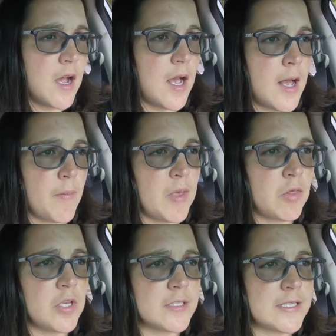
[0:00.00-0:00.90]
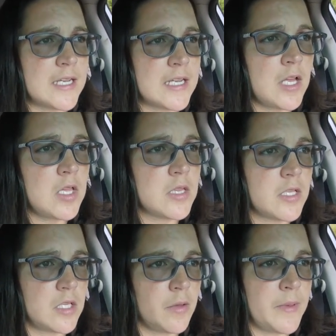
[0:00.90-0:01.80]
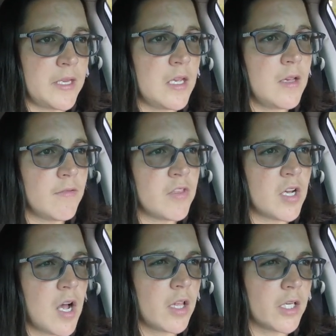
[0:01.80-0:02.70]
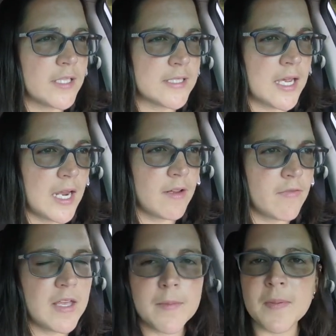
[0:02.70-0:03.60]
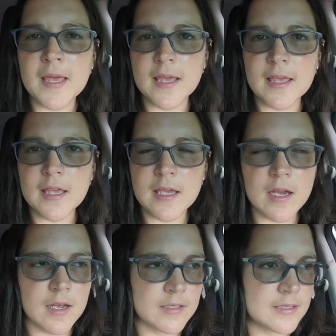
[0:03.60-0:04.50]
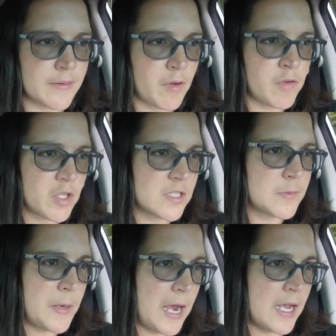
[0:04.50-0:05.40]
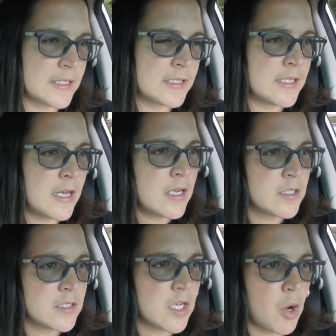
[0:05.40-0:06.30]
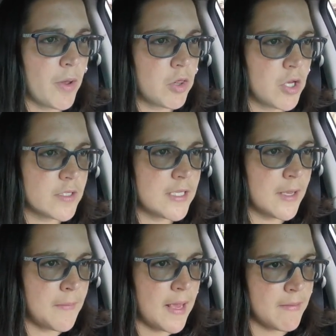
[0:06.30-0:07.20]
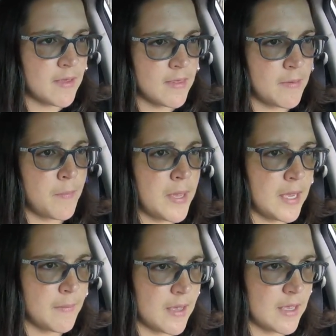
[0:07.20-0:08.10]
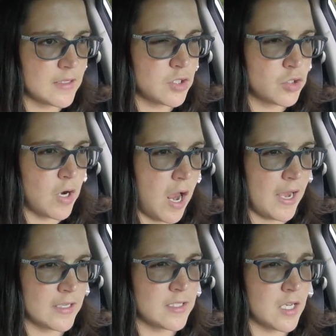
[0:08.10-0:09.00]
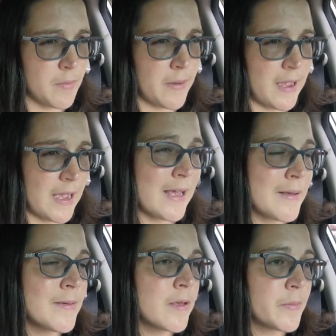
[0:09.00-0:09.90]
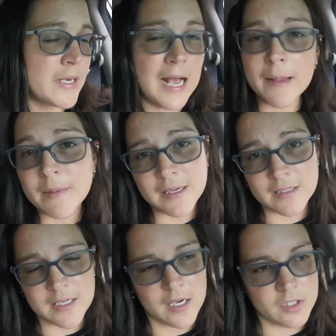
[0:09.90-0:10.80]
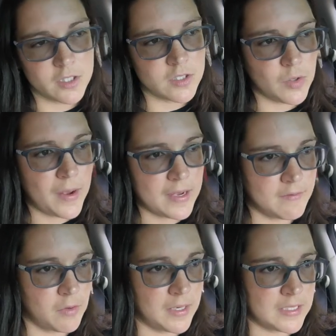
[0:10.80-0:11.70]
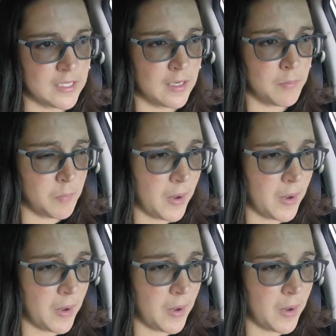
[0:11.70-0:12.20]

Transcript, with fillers: Um, it looks like a little bit of the color, it's kind of like pinky on some of her spots. So it looks like maybe the pigment is trying to come back, but I'm not a doctor, so I have no idea.